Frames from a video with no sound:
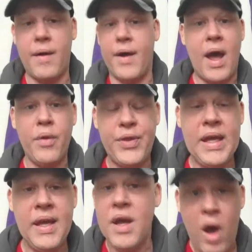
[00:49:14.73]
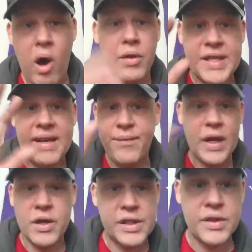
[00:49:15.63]
healthy, all 10
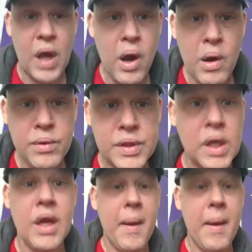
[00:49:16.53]
fingers and toes.